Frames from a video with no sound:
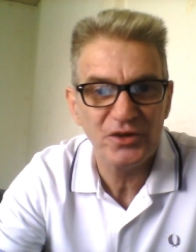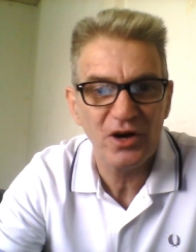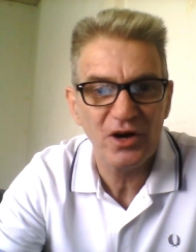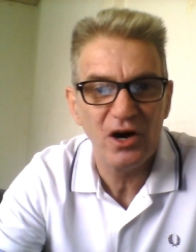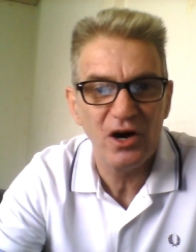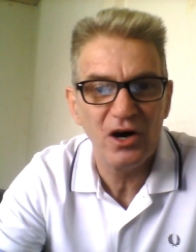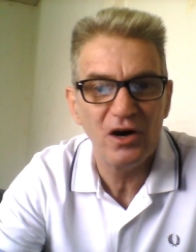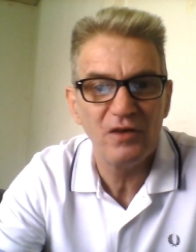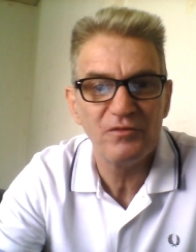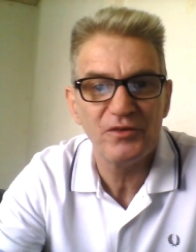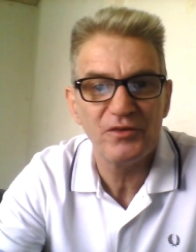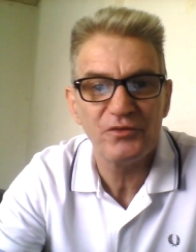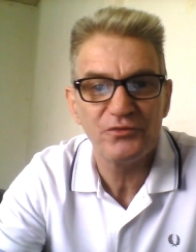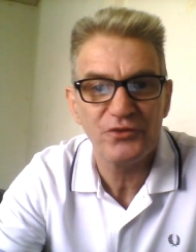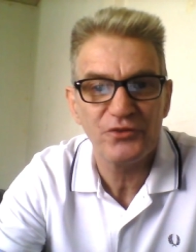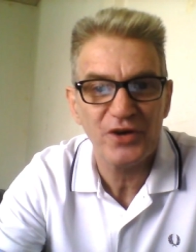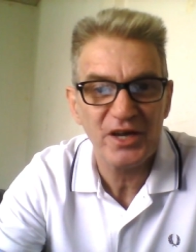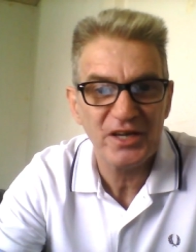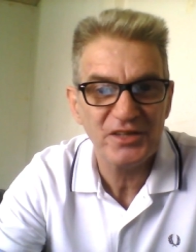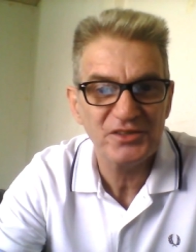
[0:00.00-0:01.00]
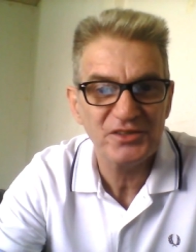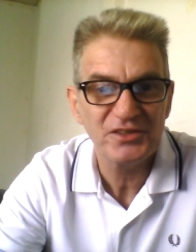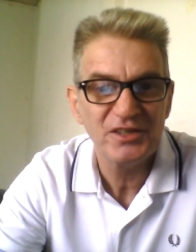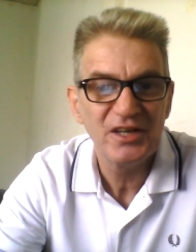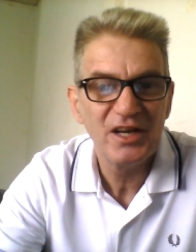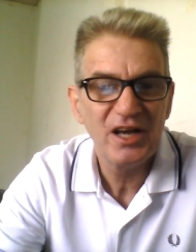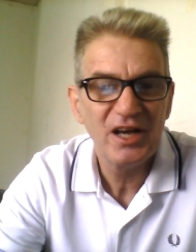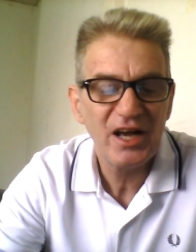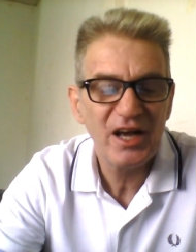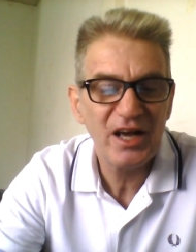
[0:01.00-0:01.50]
of a phrase
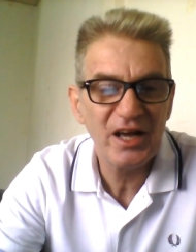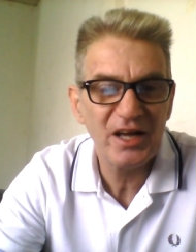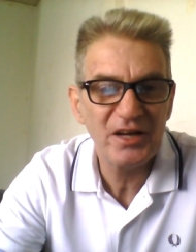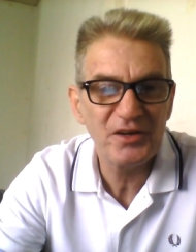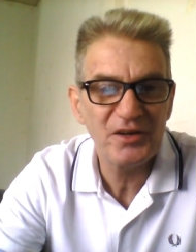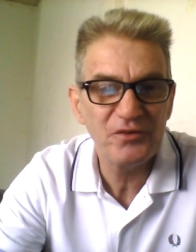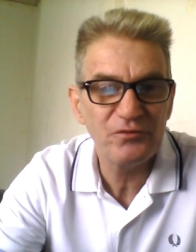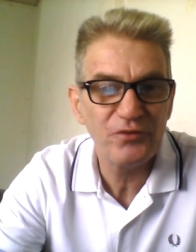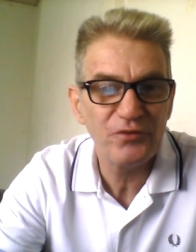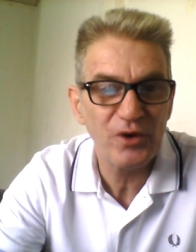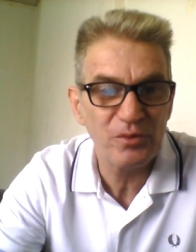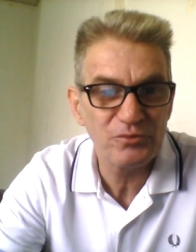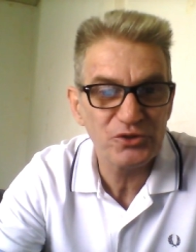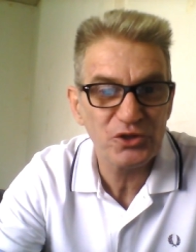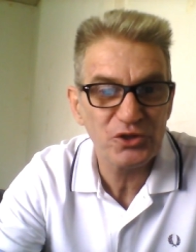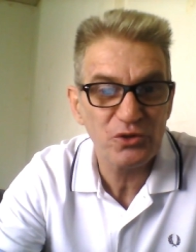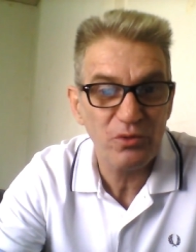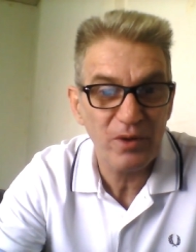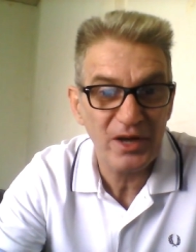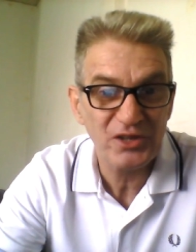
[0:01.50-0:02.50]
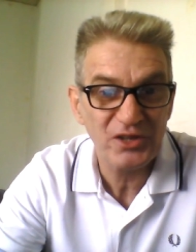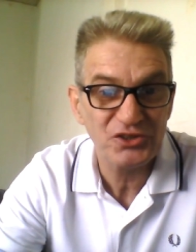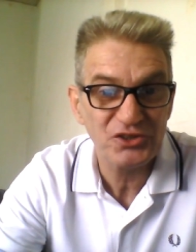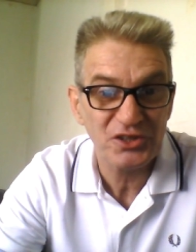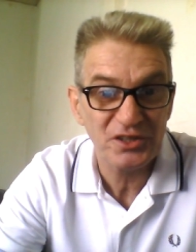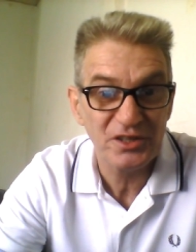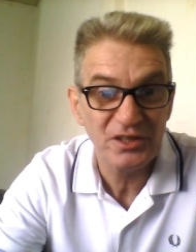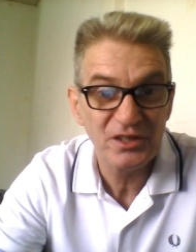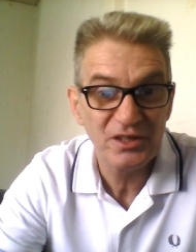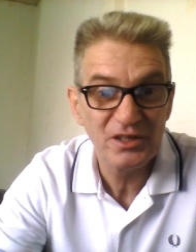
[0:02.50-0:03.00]
and it forms a
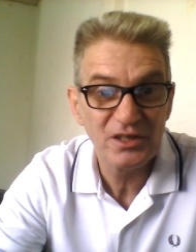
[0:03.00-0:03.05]
question.